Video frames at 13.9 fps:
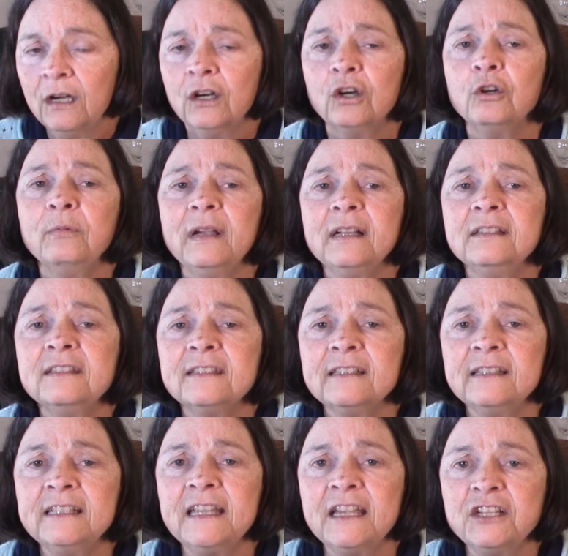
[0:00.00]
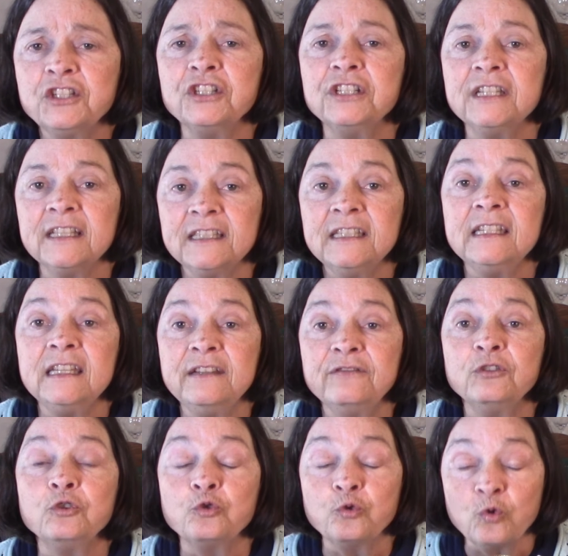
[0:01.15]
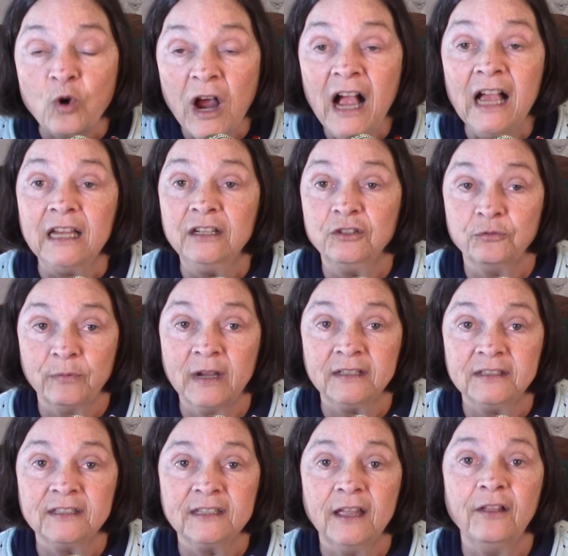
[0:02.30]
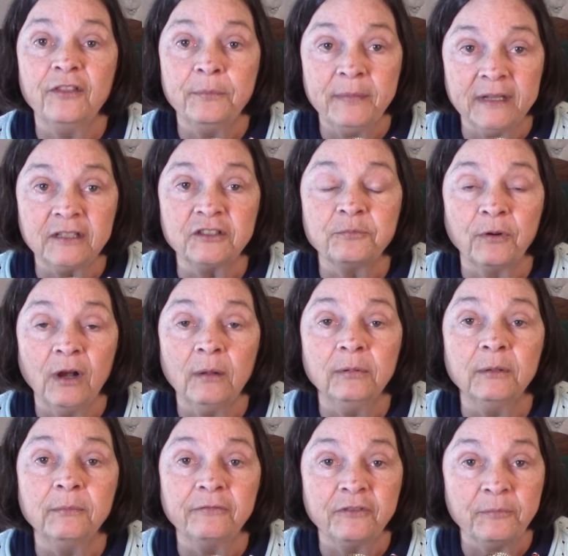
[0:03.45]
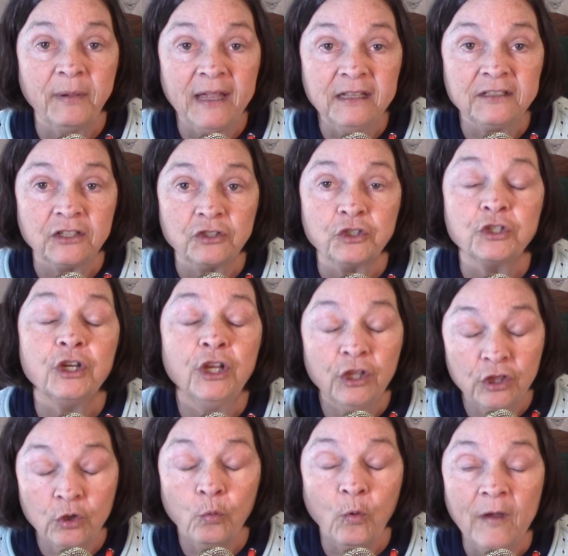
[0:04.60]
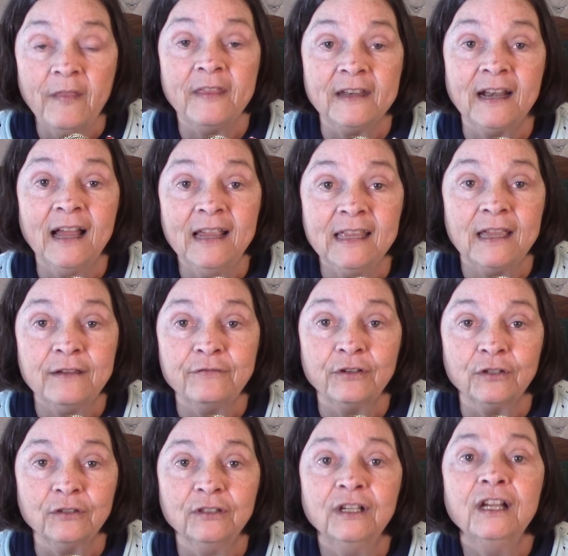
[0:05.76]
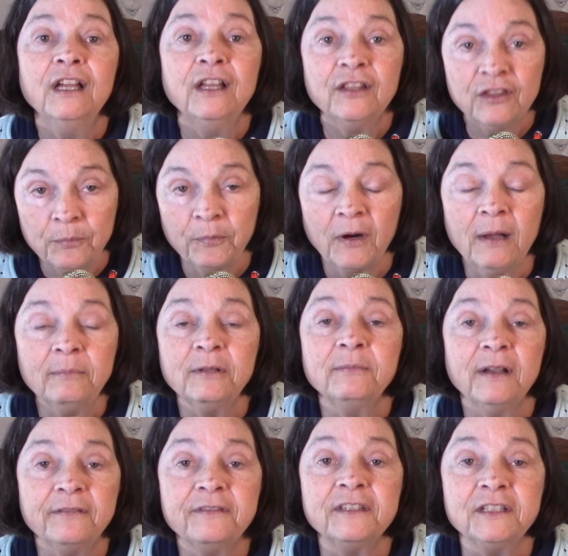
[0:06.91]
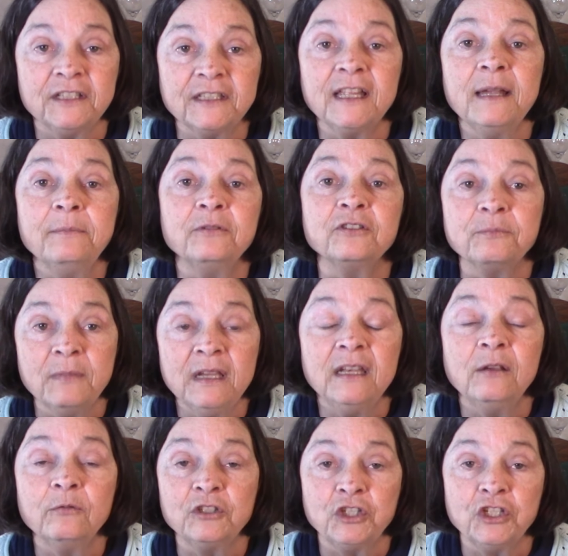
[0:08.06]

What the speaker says: her reconciliation doesn't even try to reconcile the biggest problem of the passage, the one that I gave her, the problem of the disciples meeting with